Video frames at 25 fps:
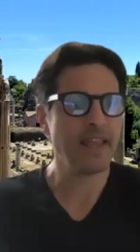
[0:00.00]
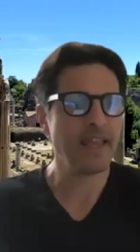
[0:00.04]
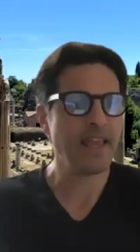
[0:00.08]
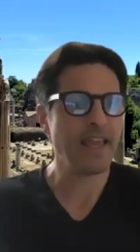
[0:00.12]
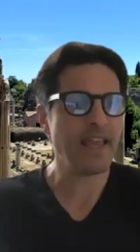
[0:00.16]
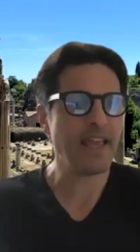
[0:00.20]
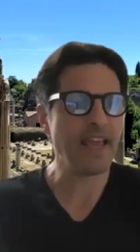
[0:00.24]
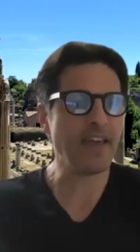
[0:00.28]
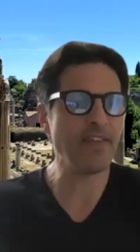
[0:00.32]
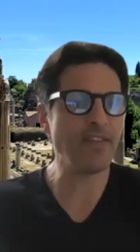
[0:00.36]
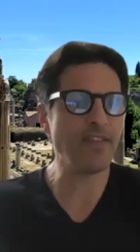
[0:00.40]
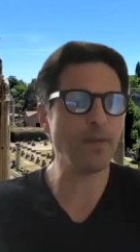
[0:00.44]

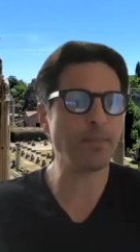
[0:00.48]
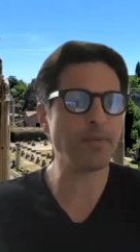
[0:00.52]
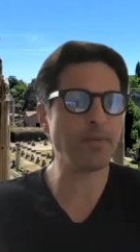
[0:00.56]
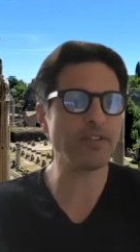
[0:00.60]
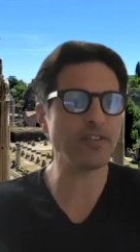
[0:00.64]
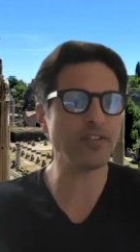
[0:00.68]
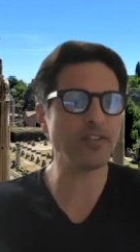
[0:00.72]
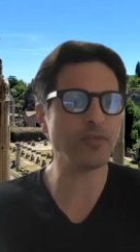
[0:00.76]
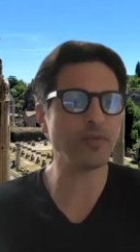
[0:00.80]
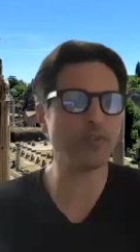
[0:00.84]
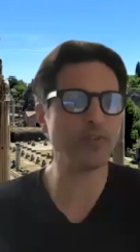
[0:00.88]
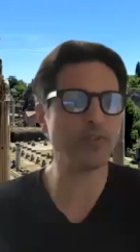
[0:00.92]
and their
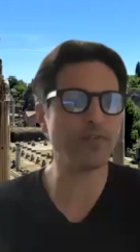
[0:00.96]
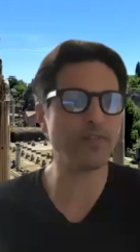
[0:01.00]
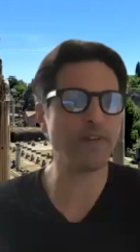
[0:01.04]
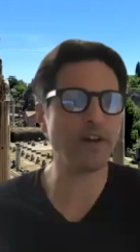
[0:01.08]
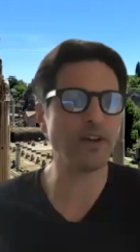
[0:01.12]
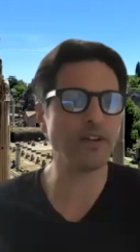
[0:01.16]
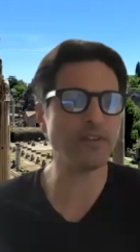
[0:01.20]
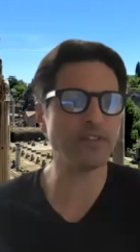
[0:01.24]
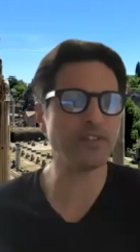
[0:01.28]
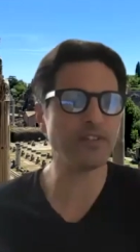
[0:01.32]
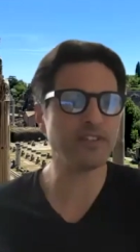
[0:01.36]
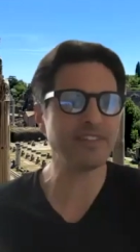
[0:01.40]
presence was
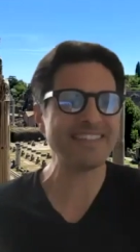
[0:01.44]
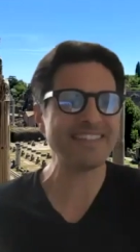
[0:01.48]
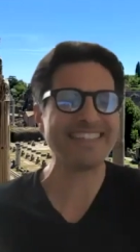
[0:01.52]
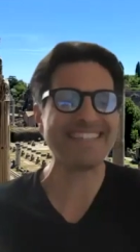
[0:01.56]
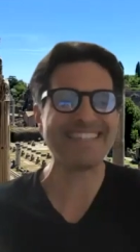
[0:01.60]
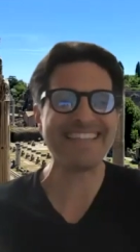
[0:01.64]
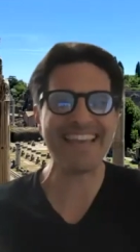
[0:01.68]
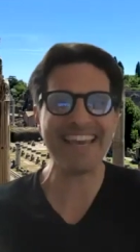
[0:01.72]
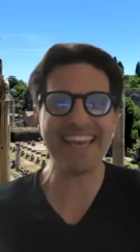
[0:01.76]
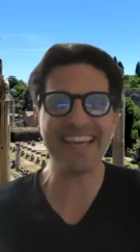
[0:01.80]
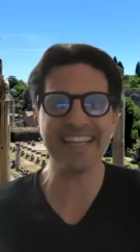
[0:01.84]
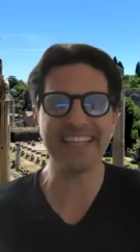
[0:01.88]
felt
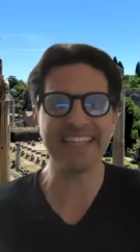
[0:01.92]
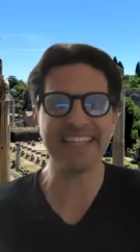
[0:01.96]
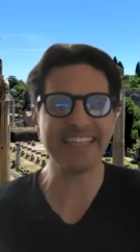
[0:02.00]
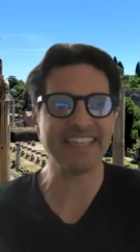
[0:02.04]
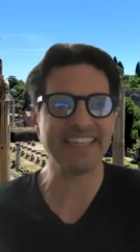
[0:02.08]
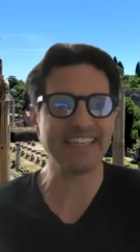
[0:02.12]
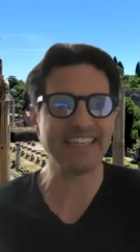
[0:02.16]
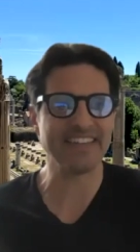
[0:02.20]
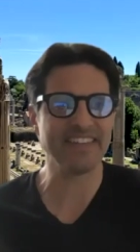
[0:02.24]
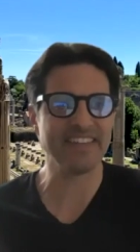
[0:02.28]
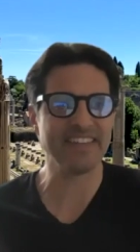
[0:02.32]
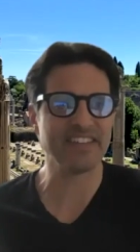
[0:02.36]

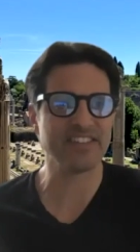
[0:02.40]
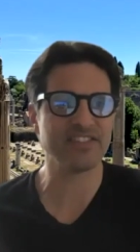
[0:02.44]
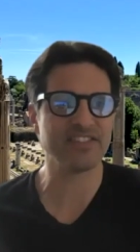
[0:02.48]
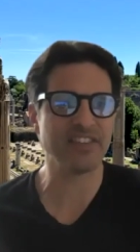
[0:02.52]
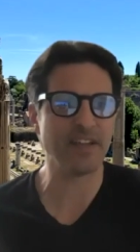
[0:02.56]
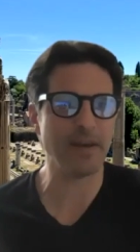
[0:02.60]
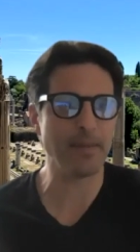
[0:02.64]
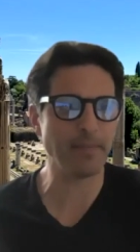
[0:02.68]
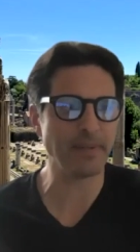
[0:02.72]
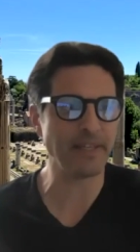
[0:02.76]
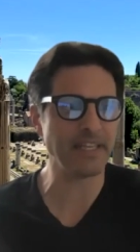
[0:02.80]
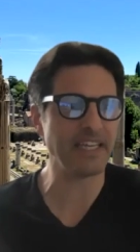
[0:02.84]
daily in the
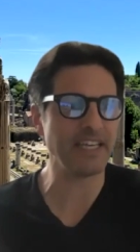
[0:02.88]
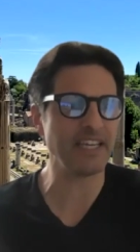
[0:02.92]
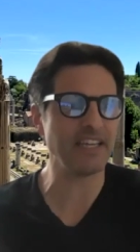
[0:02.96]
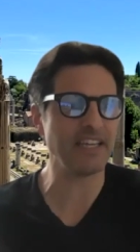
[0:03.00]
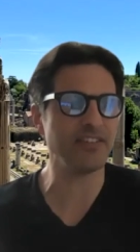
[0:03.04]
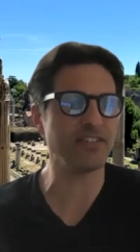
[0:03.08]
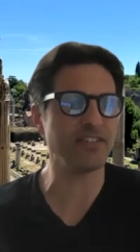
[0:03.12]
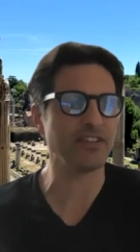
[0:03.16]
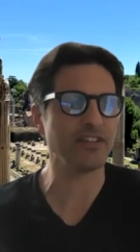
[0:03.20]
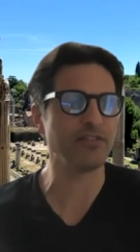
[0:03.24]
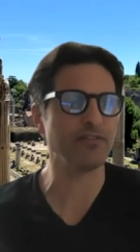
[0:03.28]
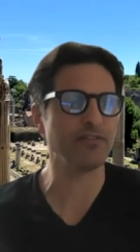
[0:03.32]

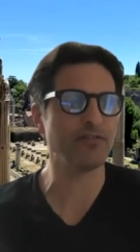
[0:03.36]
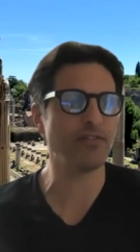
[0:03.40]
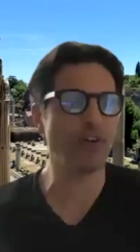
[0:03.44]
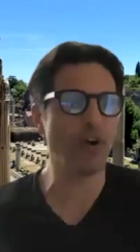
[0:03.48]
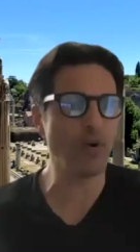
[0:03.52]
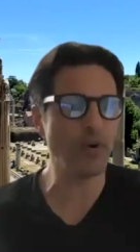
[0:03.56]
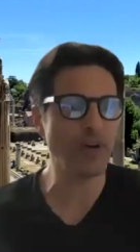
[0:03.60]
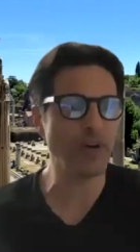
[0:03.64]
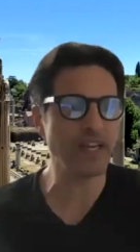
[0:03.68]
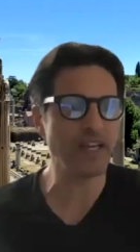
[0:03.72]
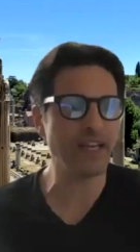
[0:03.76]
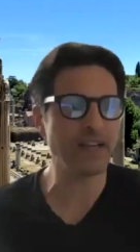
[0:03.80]
assemblies and in
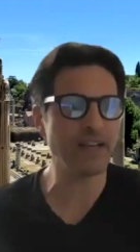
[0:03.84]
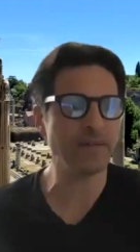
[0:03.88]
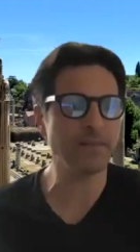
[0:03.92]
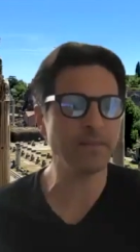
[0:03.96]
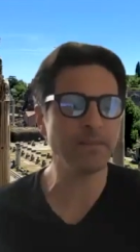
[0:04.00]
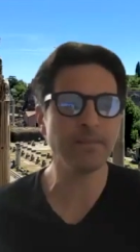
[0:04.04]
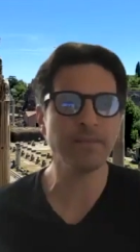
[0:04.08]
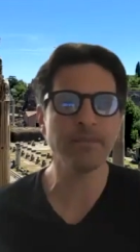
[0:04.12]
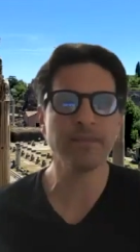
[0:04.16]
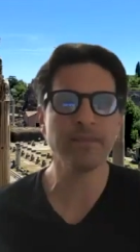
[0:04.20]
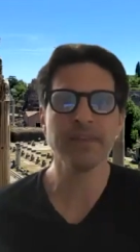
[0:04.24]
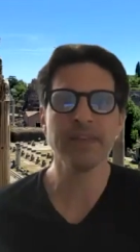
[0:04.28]
voting.